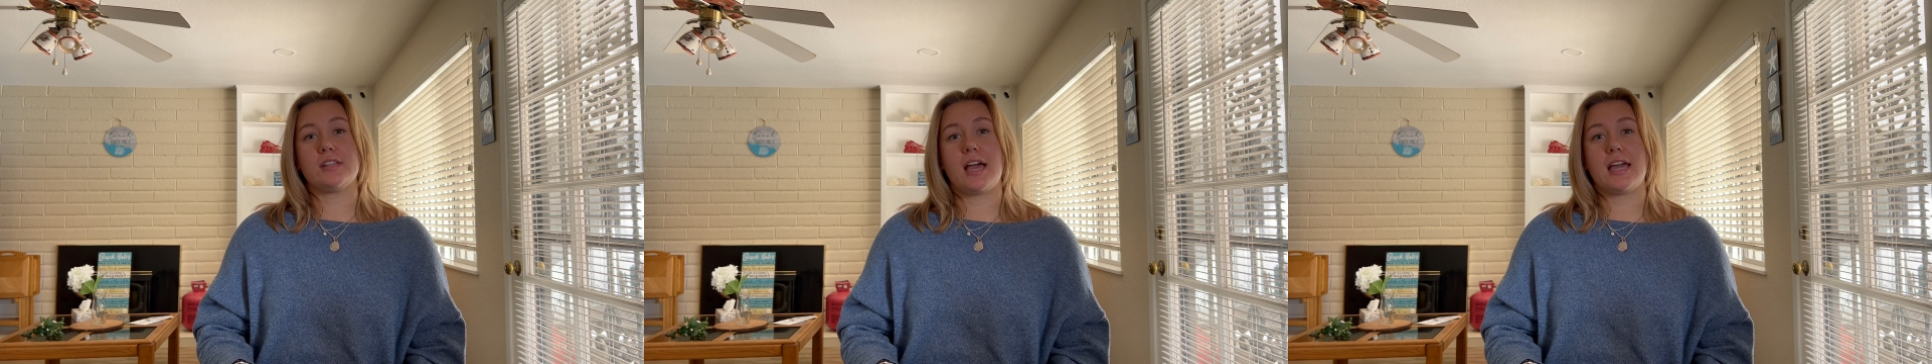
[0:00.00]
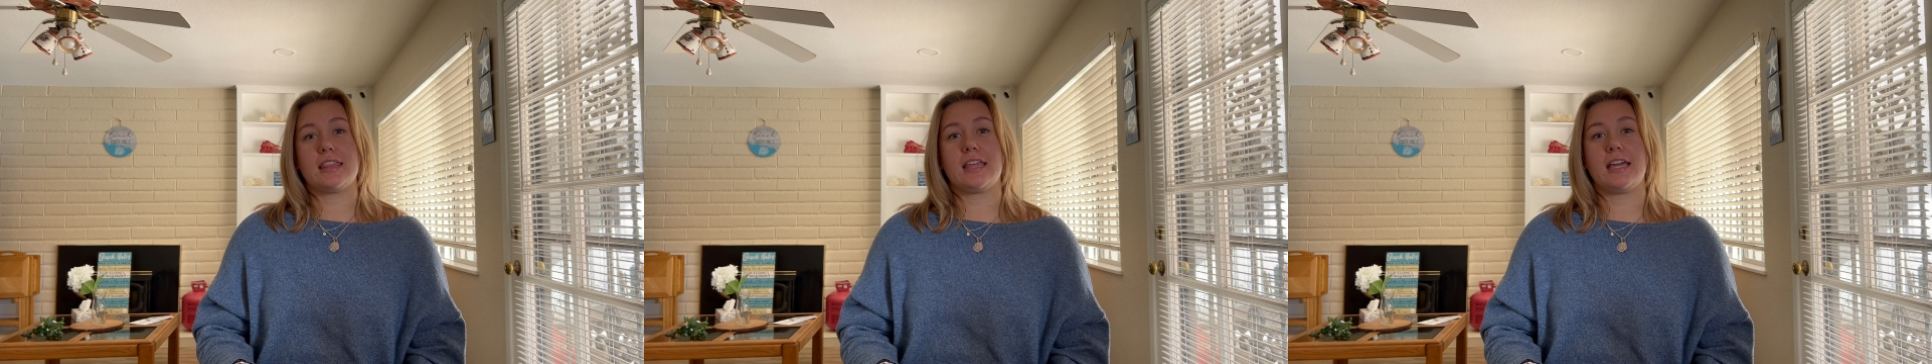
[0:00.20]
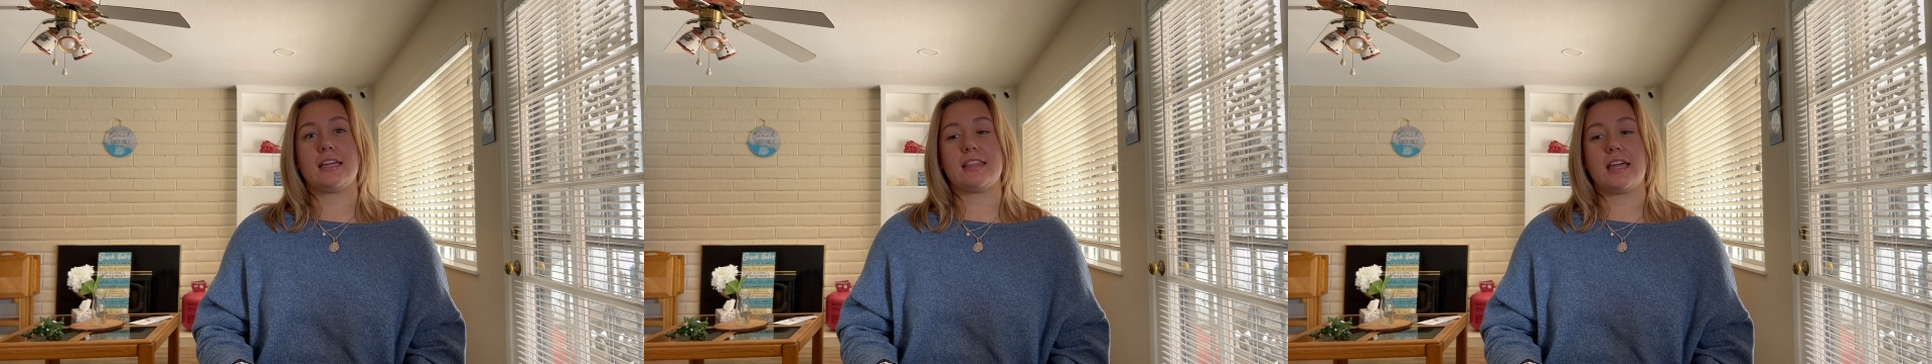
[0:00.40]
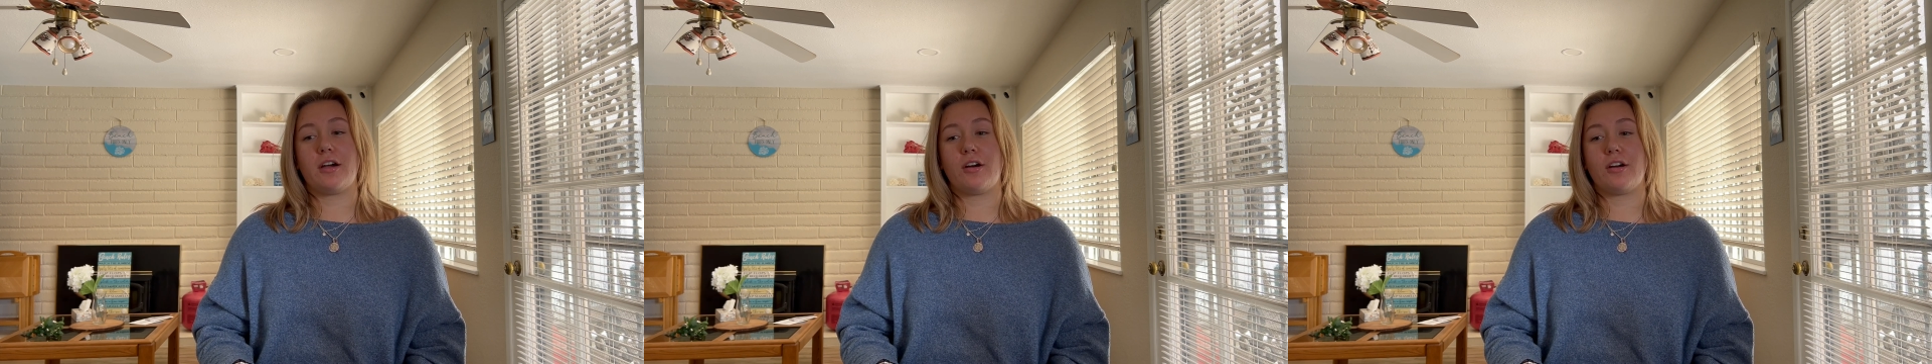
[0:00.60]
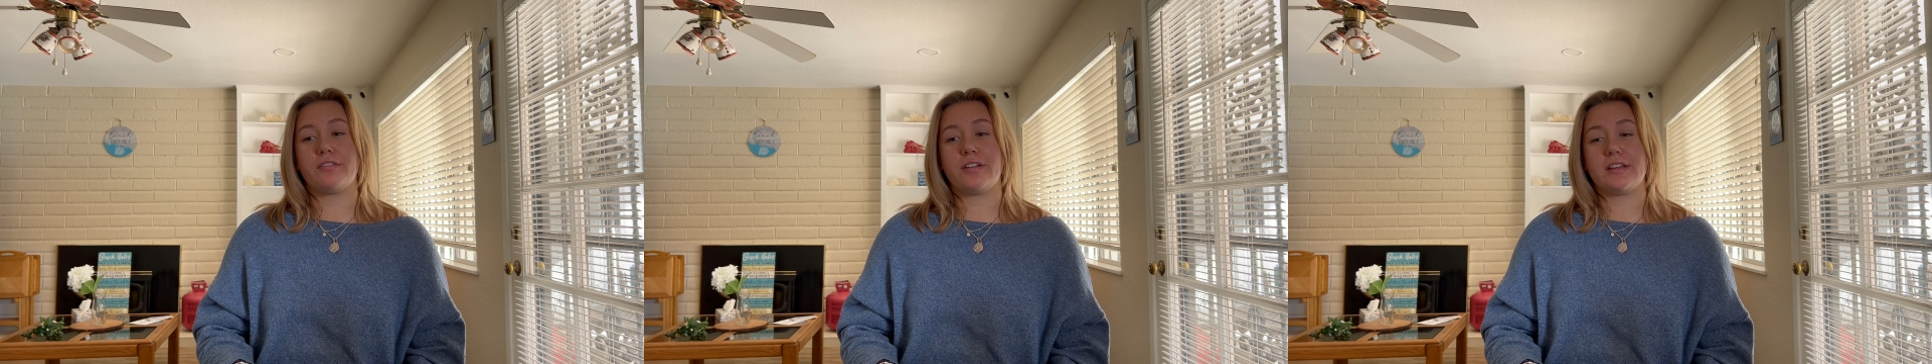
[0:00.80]
I think they
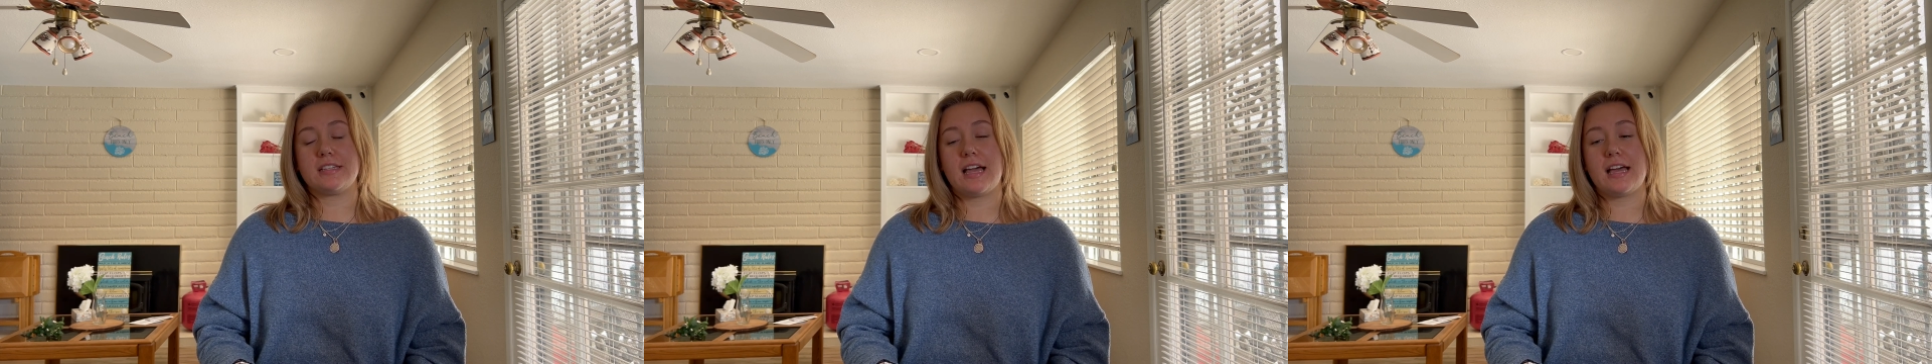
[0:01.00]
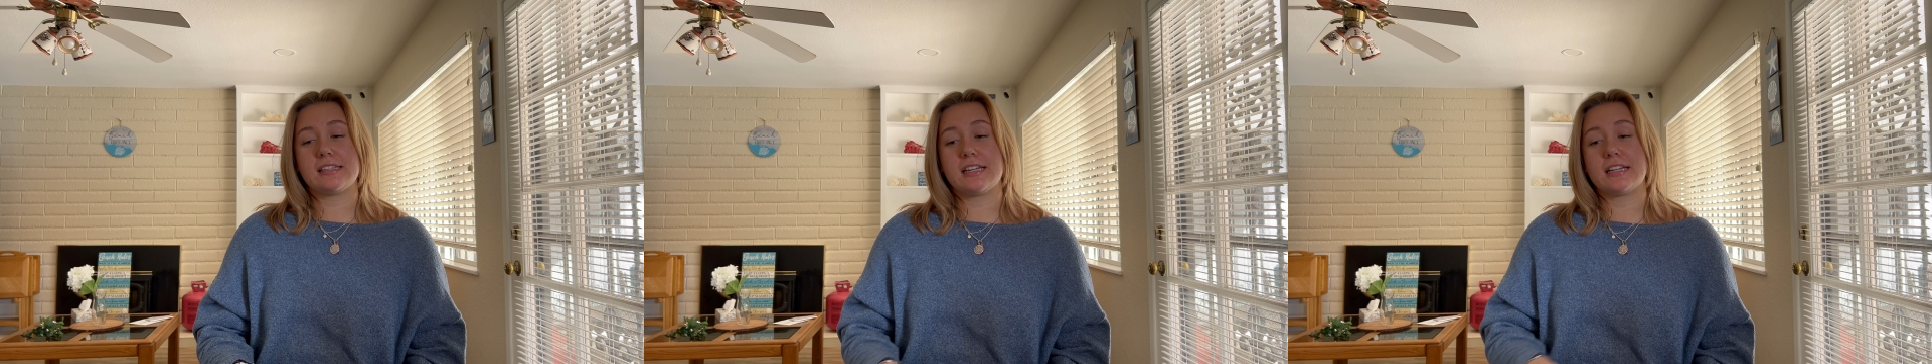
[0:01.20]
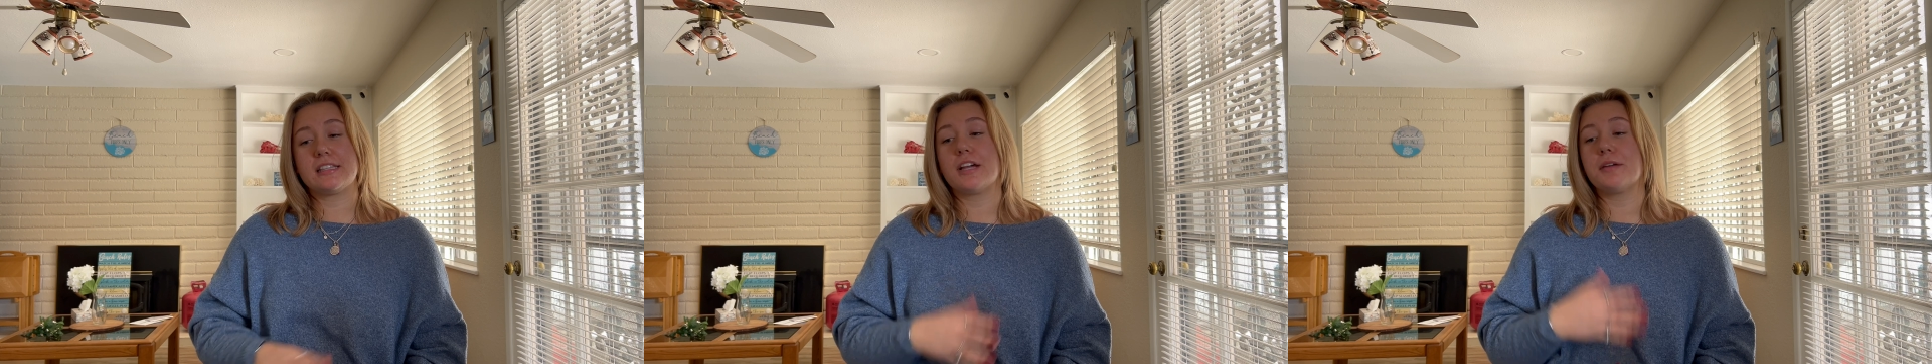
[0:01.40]
are fantastic.